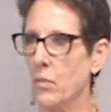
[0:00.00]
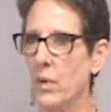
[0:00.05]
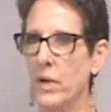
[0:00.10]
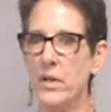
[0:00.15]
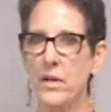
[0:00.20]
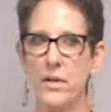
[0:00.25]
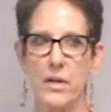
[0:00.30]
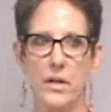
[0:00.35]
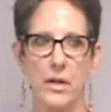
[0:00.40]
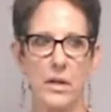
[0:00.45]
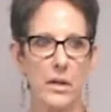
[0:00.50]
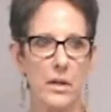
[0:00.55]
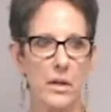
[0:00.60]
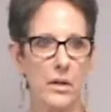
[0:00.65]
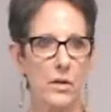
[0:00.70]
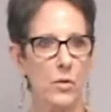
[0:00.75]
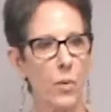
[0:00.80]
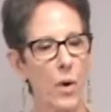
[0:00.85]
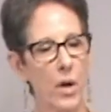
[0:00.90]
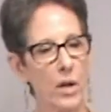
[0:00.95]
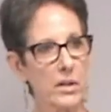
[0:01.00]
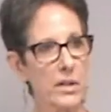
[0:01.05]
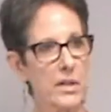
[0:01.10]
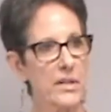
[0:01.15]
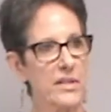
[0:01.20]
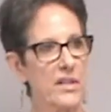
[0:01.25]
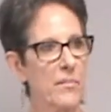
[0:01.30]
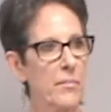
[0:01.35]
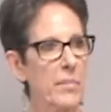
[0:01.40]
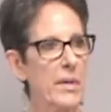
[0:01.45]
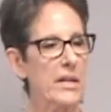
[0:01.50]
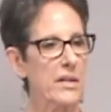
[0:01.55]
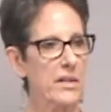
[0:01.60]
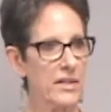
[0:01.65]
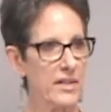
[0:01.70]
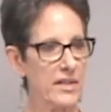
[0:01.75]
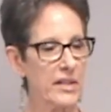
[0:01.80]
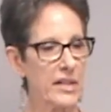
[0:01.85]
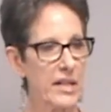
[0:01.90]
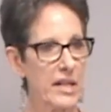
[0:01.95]
one of the qualities of being
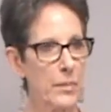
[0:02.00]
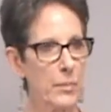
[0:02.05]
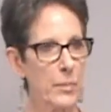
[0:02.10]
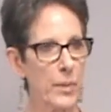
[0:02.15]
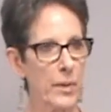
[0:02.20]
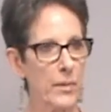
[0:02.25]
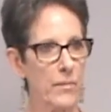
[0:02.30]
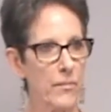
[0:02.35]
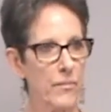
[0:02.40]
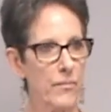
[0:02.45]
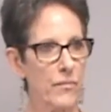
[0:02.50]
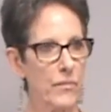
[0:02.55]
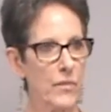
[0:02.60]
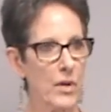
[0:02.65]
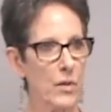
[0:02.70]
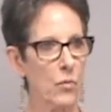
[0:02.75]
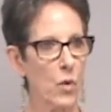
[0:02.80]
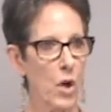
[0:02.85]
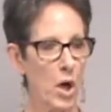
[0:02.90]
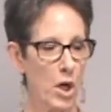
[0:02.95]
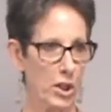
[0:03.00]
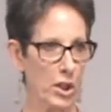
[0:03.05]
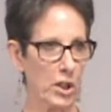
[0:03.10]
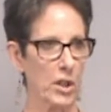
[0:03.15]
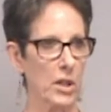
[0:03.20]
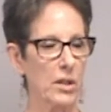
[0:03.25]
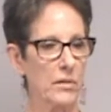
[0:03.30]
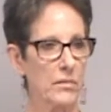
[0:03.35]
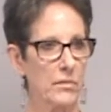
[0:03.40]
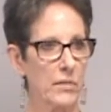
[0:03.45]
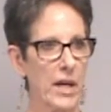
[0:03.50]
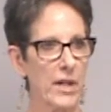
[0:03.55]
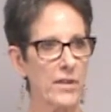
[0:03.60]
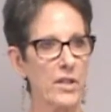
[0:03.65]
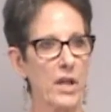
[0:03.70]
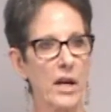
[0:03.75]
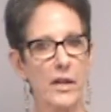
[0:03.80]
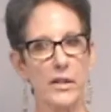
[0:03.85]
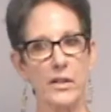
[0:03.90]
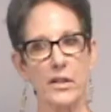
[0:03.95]
a sleepwalker
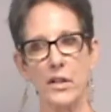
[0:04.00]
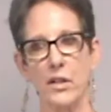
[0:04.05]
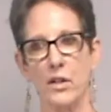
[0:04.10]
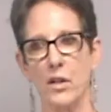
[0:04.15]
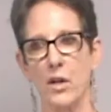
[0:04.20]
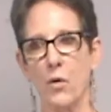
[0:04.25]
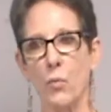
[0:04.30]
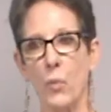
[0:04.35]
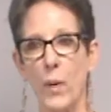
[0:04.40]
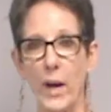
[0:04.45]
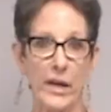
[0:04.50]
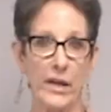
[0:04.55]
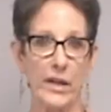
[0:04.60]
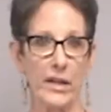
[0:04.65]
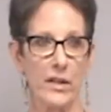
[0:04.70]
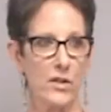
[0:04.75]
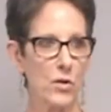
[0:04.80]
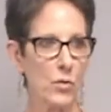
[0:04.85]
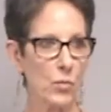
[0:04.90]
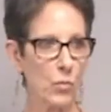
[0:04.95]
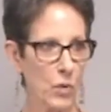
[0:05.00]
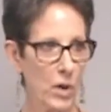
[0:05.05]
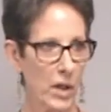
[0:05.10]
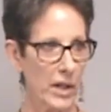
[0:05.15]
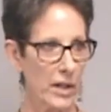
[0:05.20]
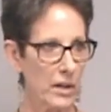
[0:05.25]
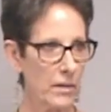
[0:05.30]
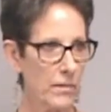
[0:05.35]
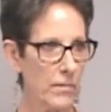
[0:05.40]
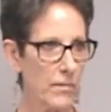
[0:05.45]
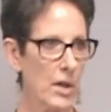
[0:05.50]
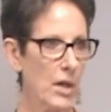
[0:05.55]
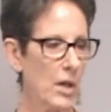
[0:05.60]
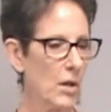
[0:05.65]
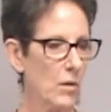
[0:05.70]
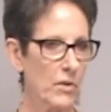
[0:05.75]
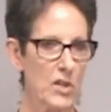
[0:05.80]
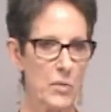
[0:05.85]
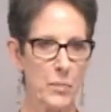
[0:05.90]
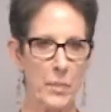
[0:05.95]
and not an awakened one,
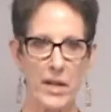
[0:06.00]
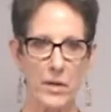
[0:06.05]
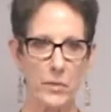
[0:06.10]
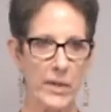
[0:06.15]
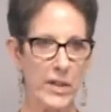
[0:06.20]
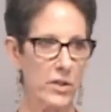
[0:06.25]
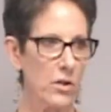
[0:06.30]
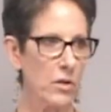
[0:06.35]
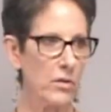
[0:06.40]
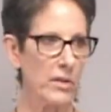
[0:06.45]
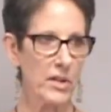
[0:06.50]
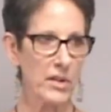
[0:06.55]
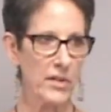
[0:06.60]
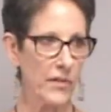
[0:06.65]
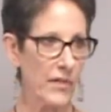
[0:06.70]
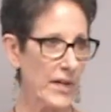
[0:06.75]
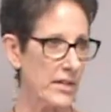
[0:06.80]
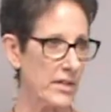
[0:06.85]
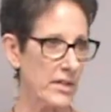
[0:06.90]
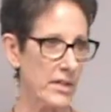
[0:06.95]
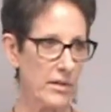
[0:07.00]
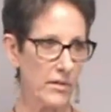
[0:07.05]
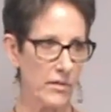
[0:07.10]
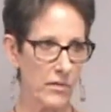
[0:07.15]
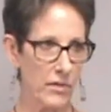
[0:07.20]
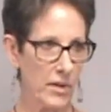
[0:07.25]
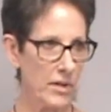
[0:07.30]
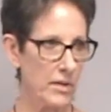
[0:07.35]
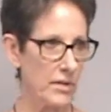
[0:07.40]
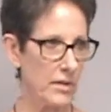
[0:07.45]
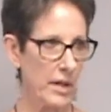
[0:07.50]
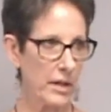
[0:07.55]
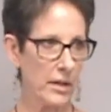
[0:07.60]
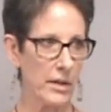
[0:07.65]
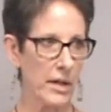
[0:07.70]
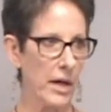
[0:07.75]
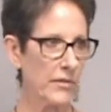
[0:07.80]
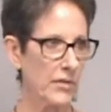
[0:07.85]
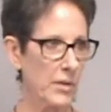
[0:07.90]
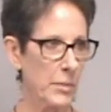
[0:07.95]
which by the way, don't get defensive. It's
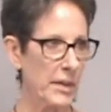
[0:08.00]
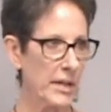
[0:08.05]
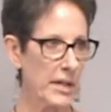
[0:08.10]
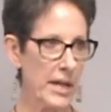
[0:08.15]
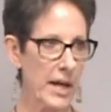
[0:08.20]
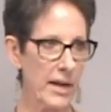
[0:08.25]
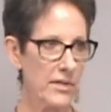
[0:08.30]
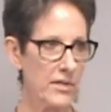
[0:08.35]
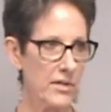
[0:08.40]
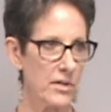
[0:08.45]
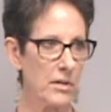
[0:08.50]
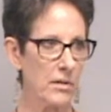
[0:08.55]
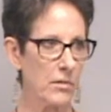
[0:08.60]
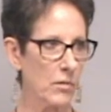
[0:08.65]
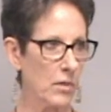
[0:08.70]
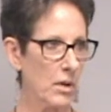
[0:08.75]
like everybody has